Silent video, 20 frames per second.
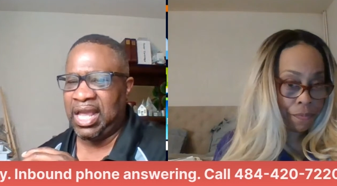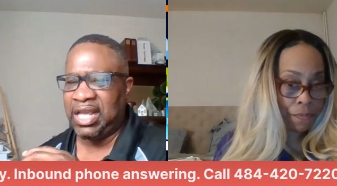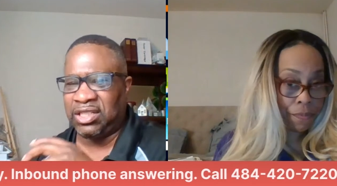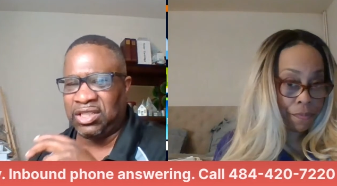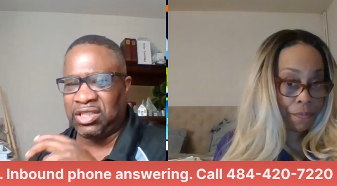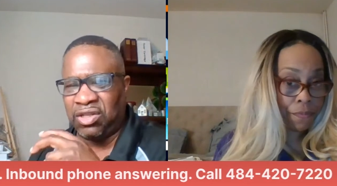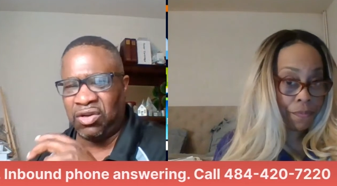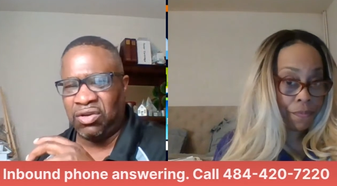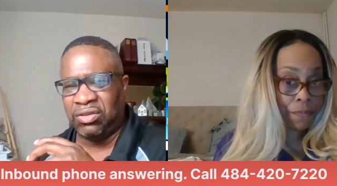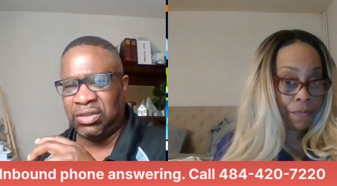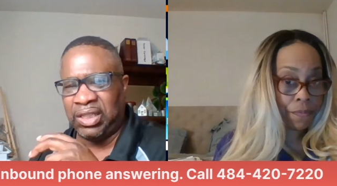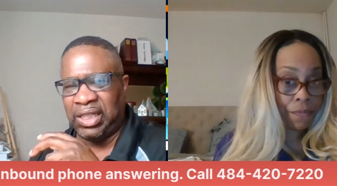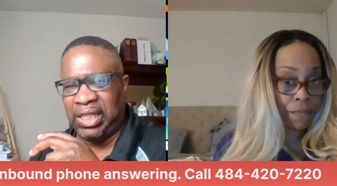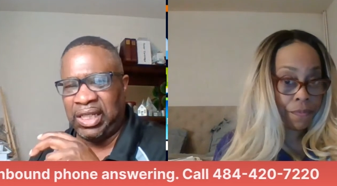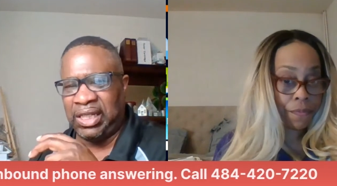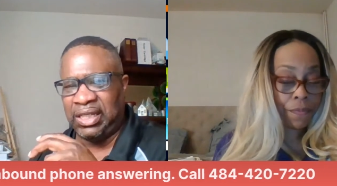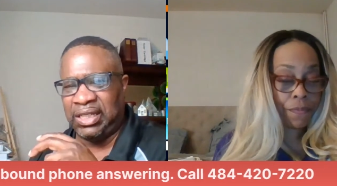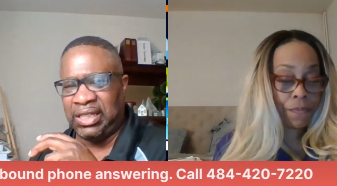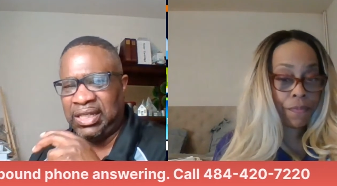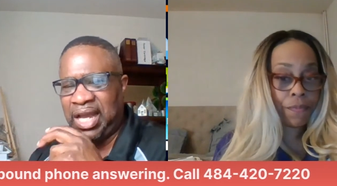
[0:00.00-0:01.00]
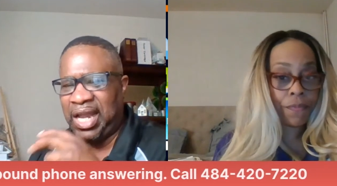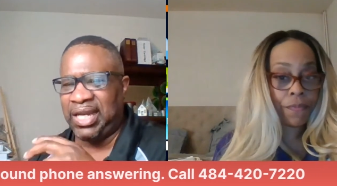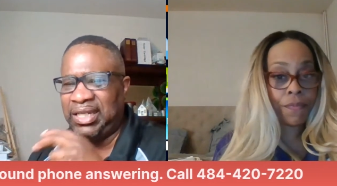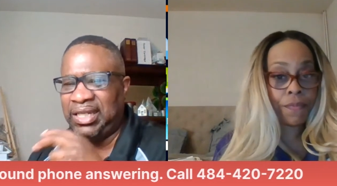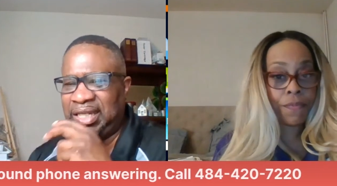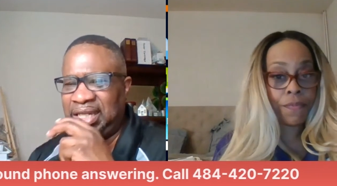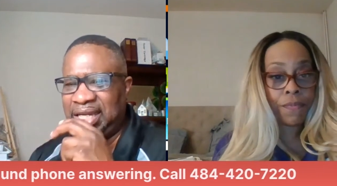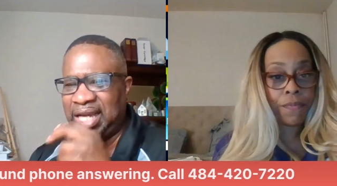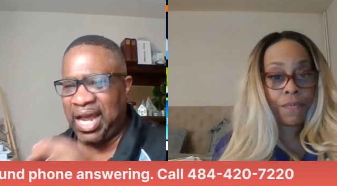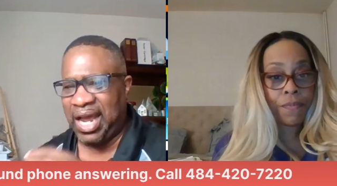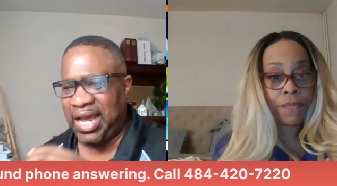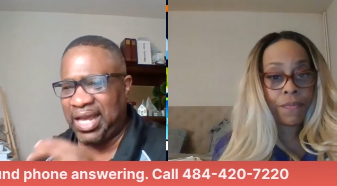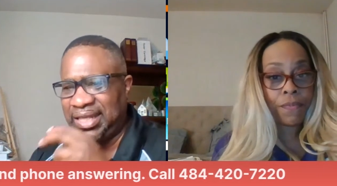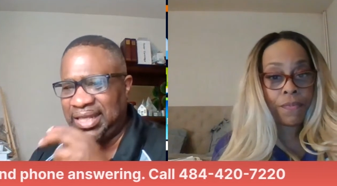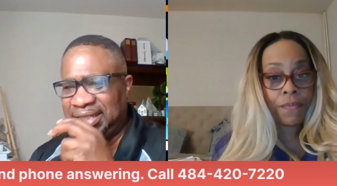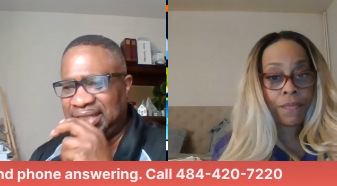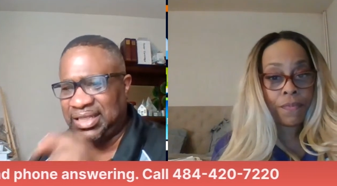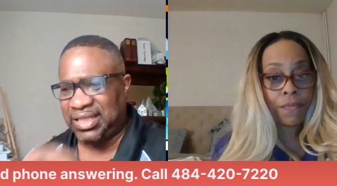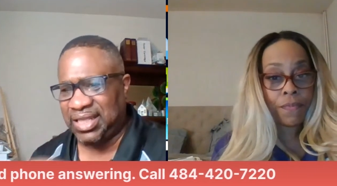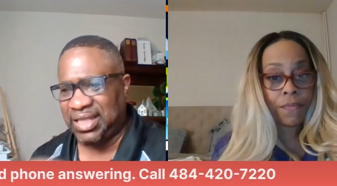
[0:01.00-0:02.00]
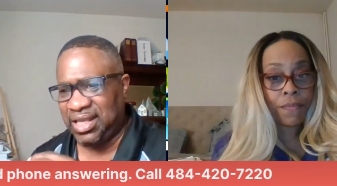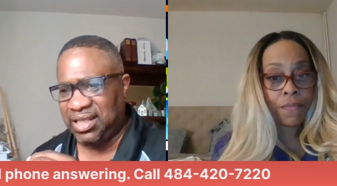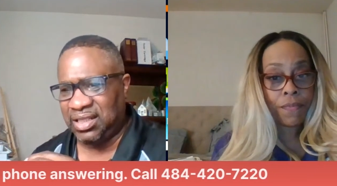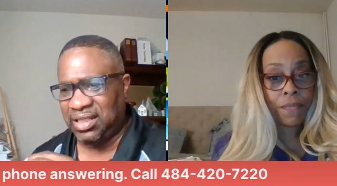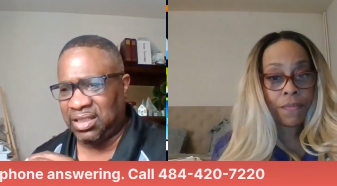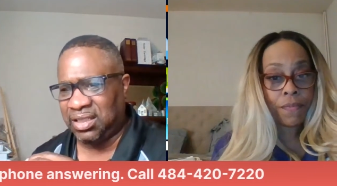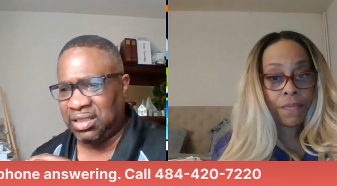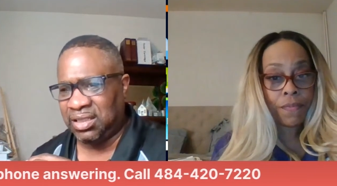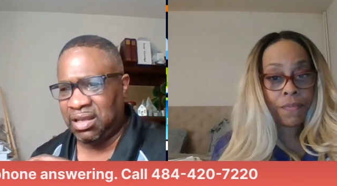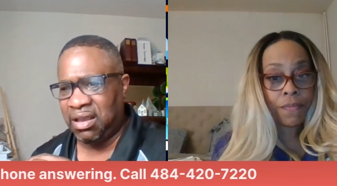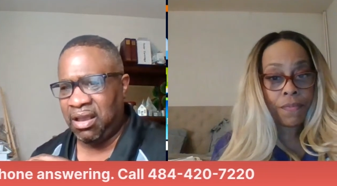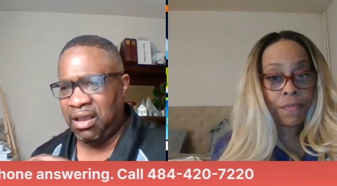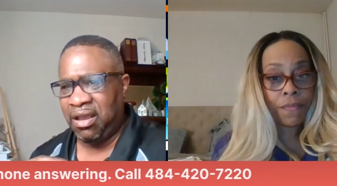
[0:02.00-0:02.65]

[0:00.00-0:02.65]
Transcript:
Speaker 1: it's only 99 cents